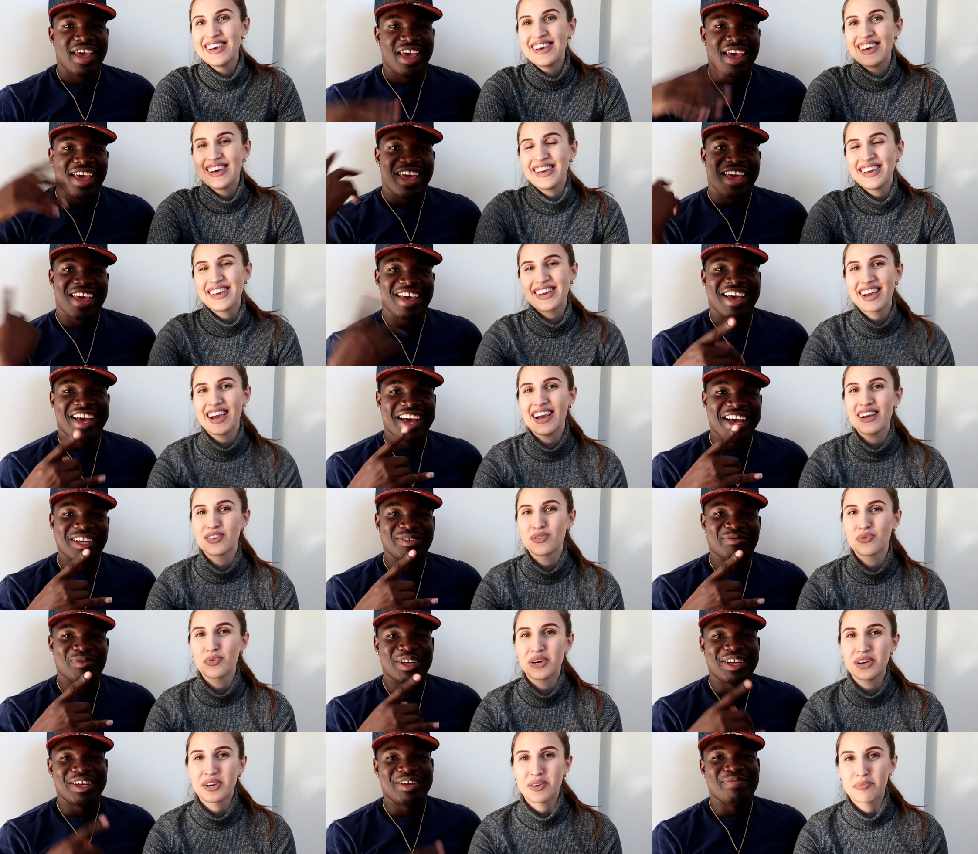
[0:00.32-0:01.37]
Speaker 1: Hey,
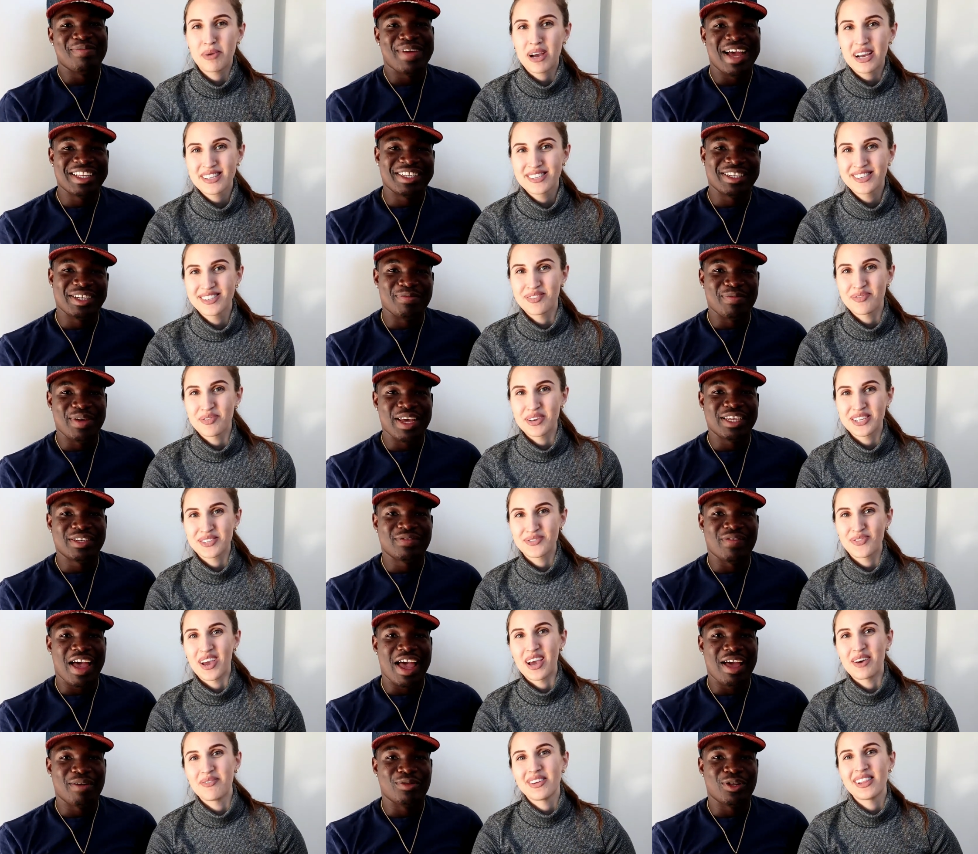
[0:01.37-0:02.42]
guys, welcome, welcome back, back, to the
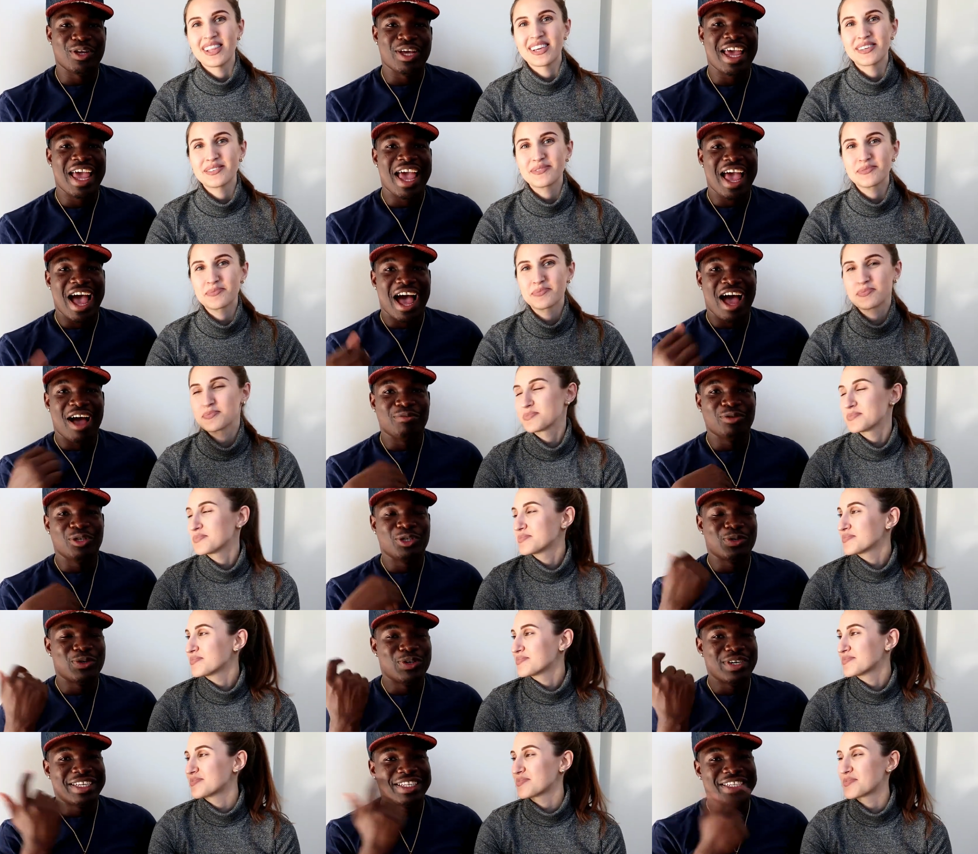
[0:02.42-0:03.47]
Mixed Family. family.
Speaker 2: I'm
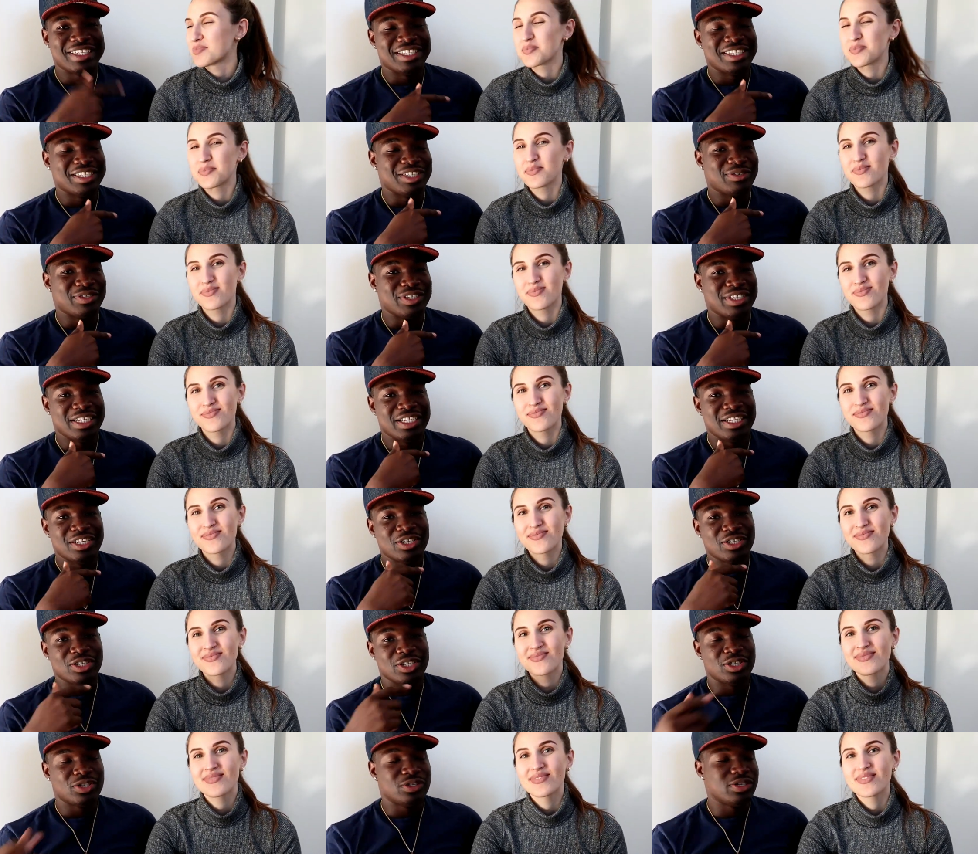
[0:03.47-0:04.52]
Troy and this is
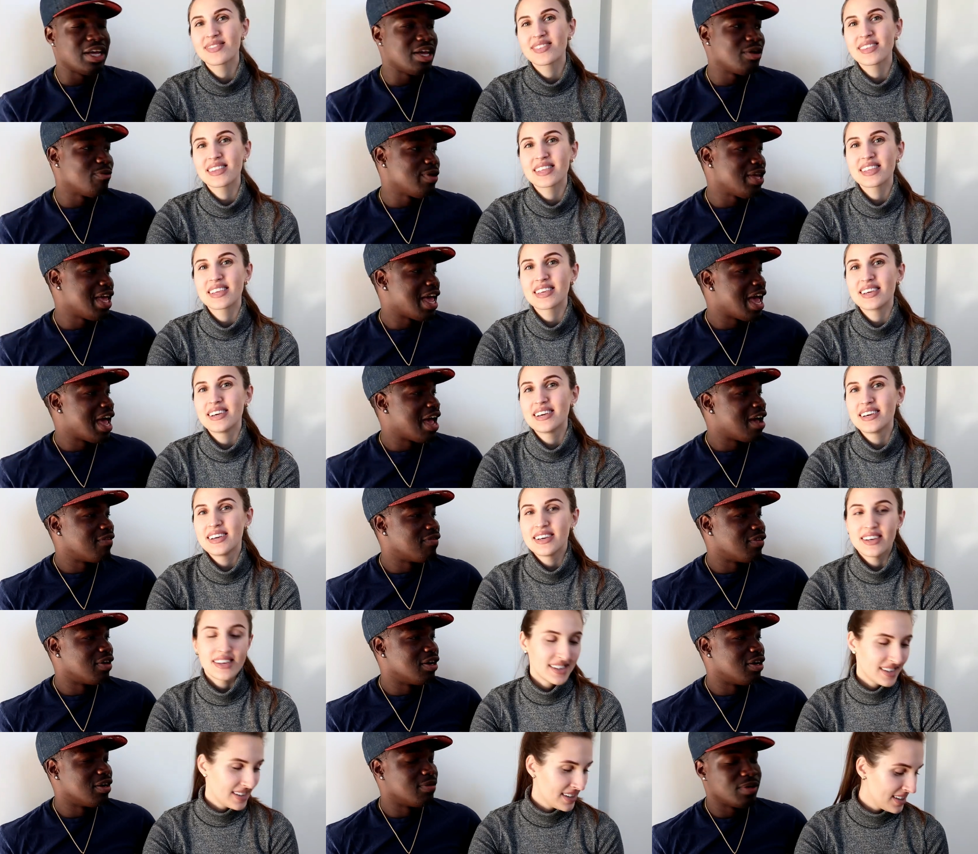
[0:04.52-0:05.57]
Kristina. So today we
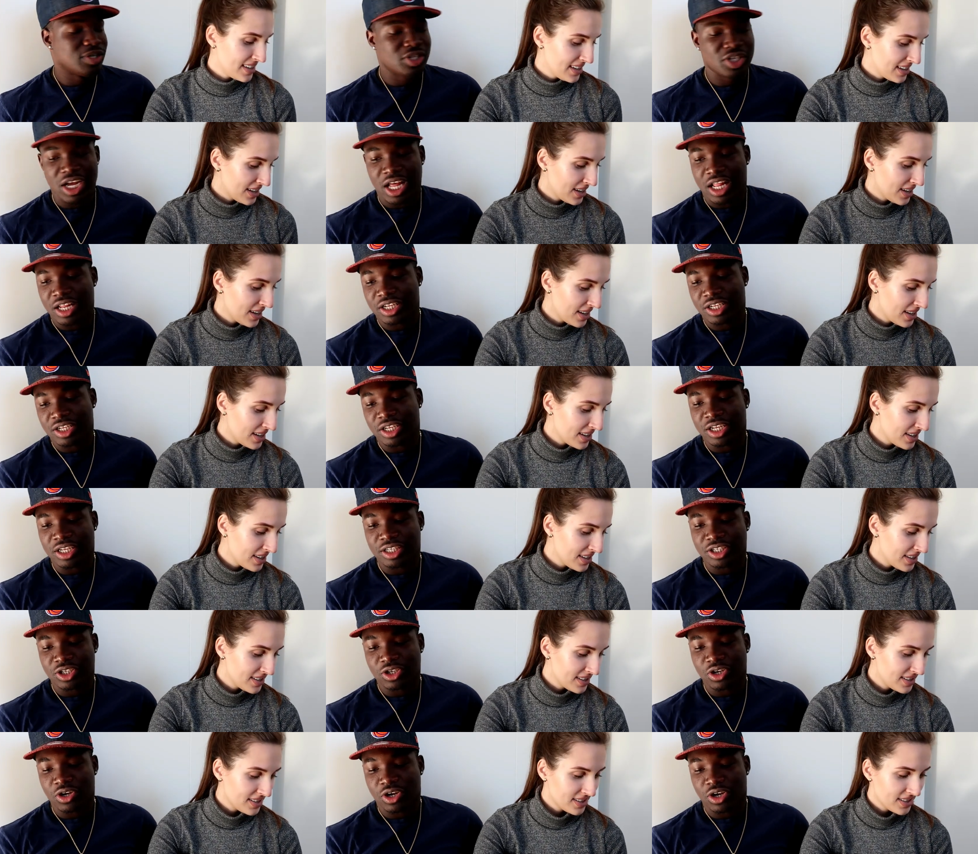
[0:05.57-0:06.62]
have um, a challenge.
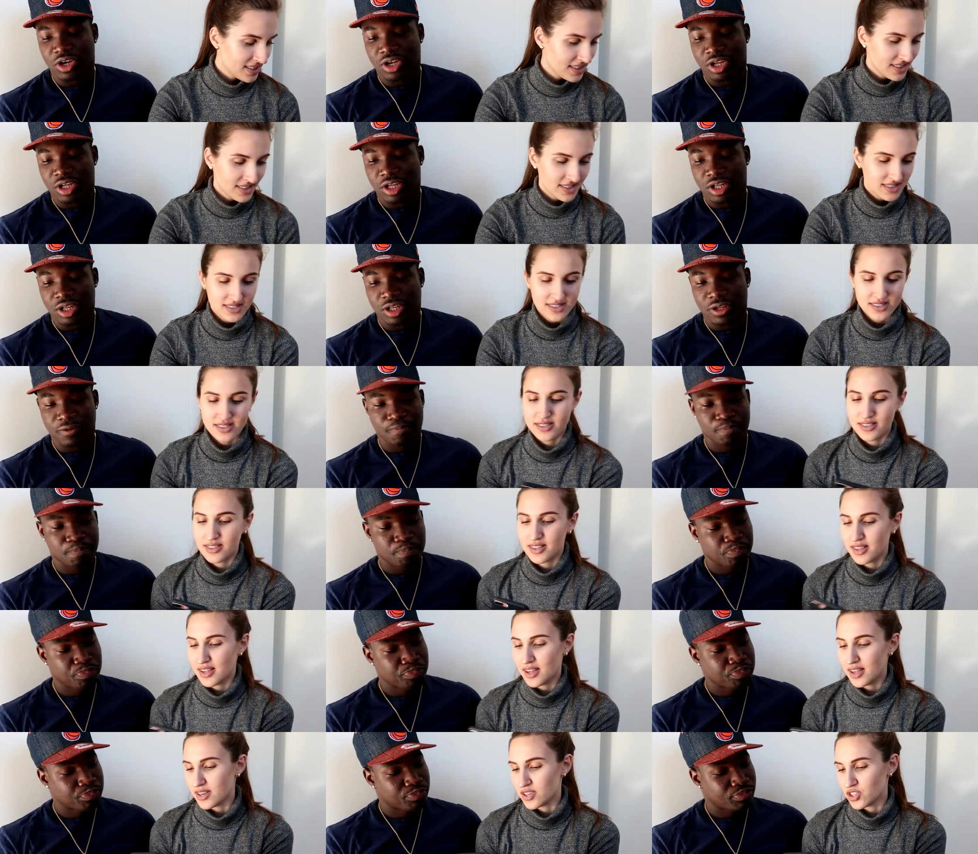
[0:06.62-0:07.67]
It's called
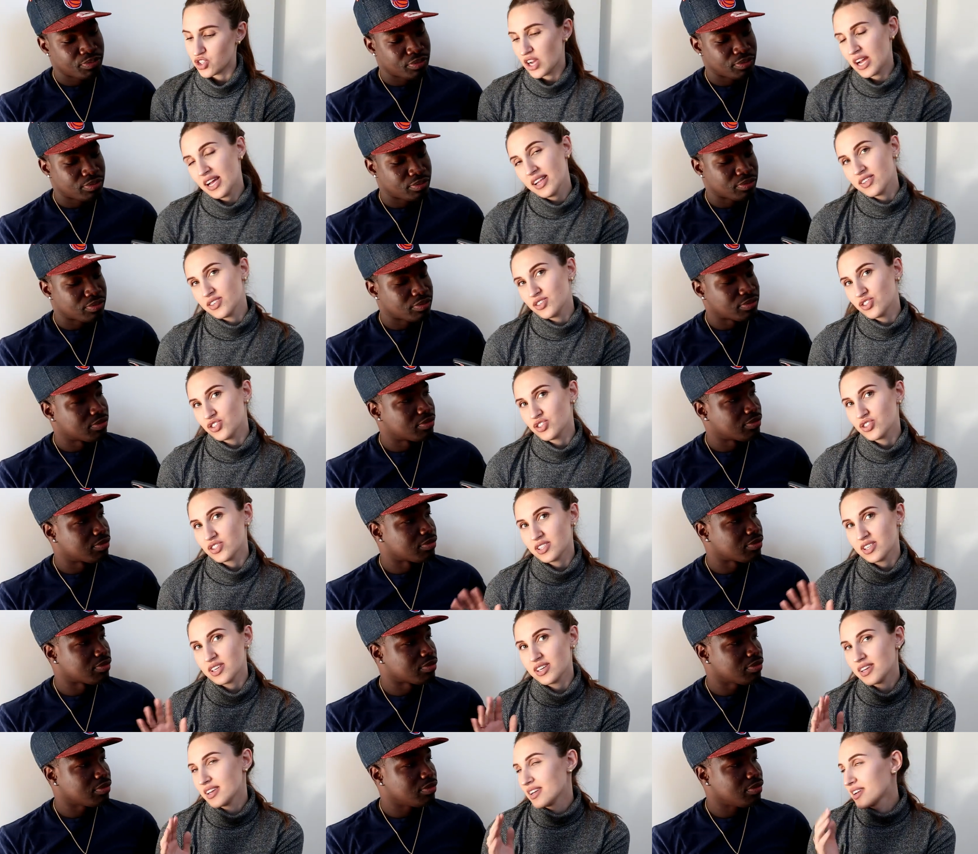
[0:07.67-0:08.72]
Speaker 1: it's not a challenge.
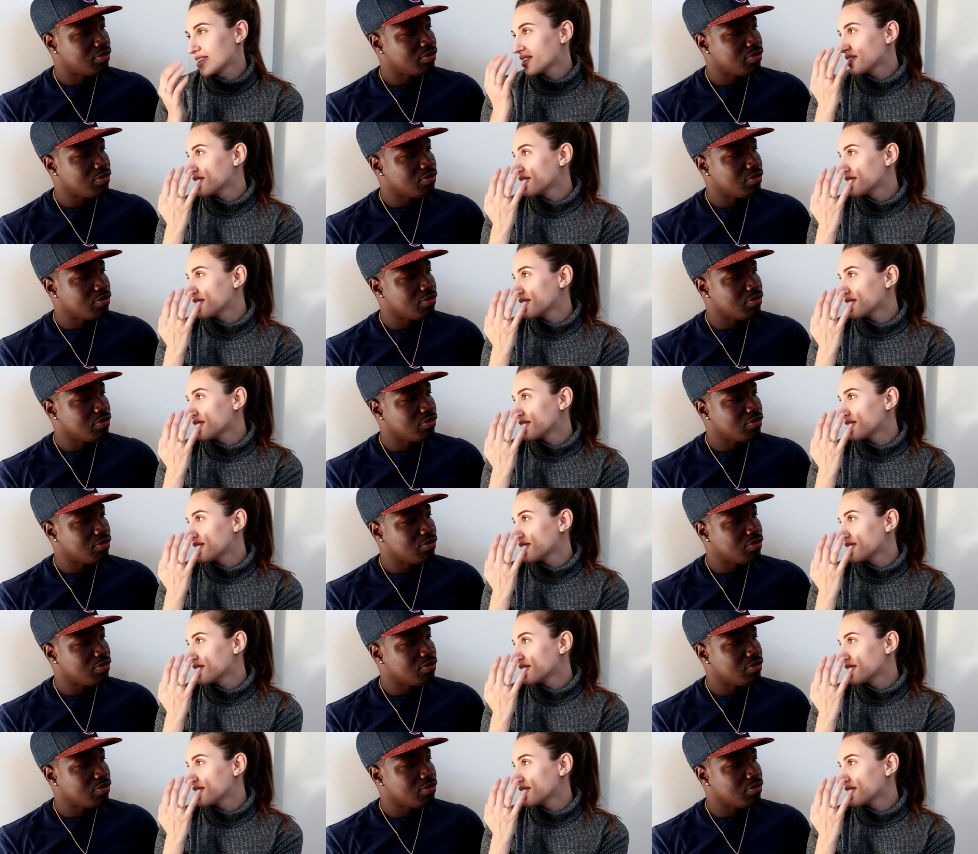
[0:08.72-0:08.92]
It's like